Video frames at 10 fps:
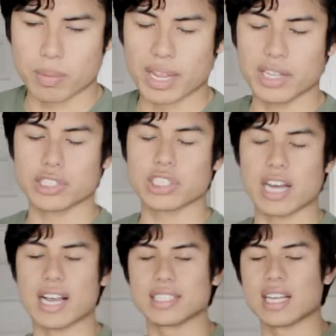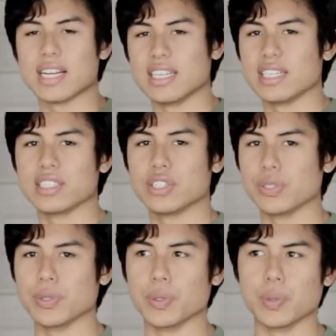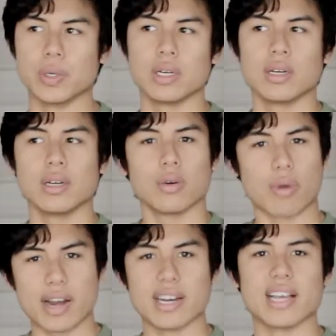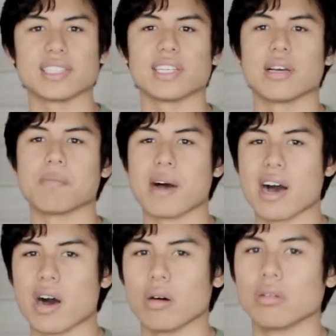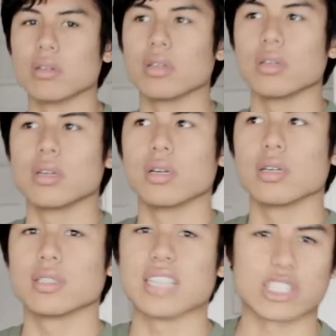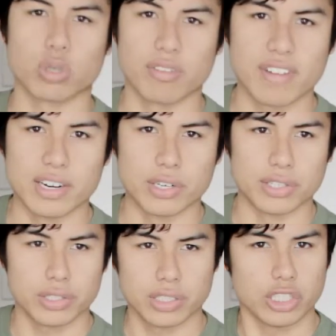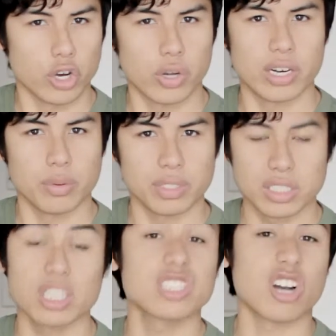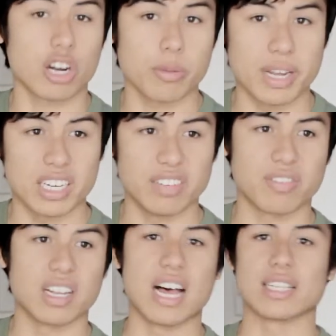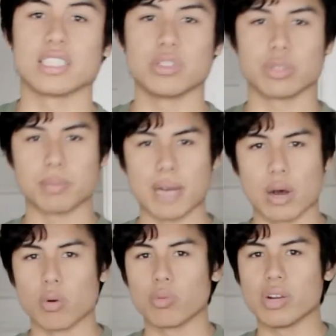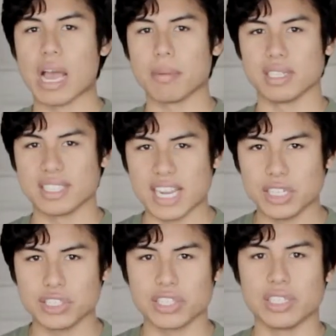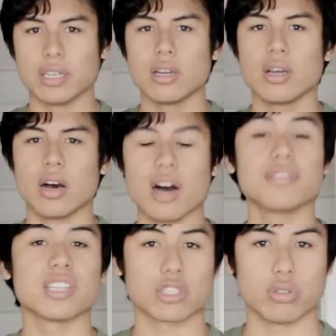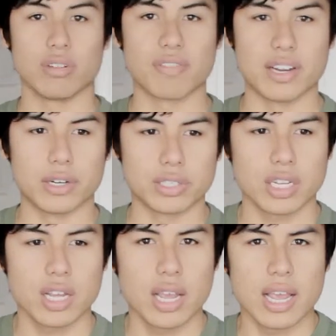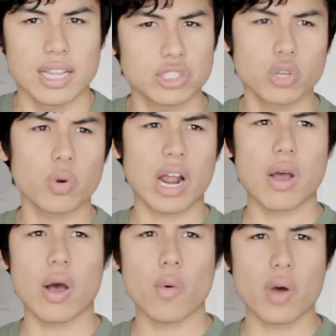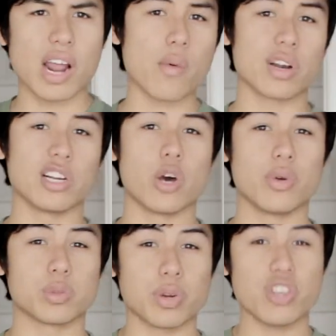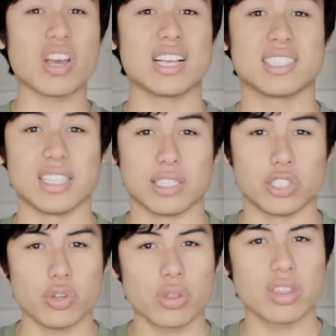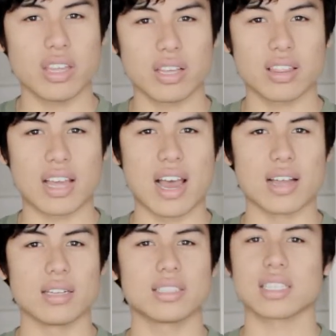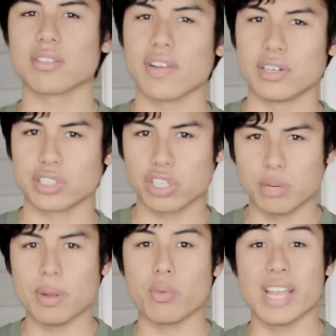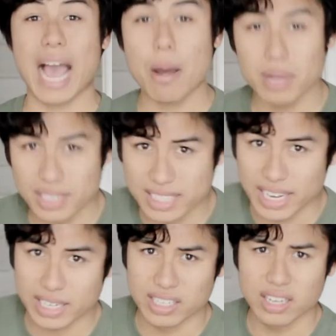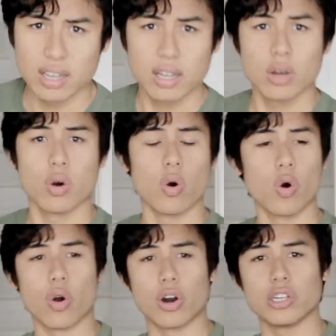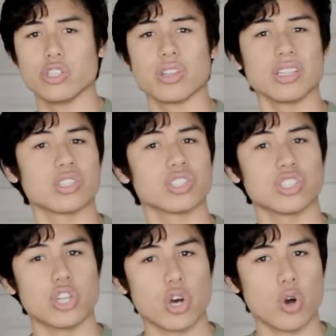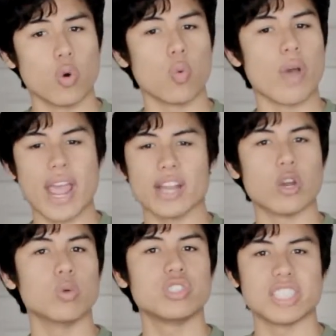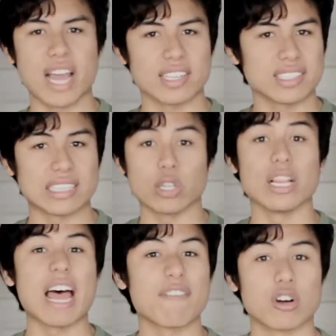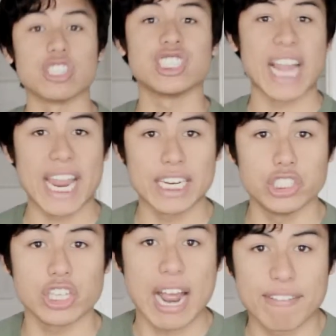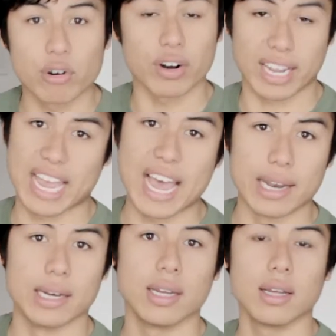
my English class, I needed to write an essay about sexual offenders, you know, and it's an argumentative class, and it was about rehabilitation of sexual offenders. And so what I want to know is, what do you guys think? Do you think that sex offenders could be rehabilitated? Or do you think there's no way, no chance that they'll ever change ever again?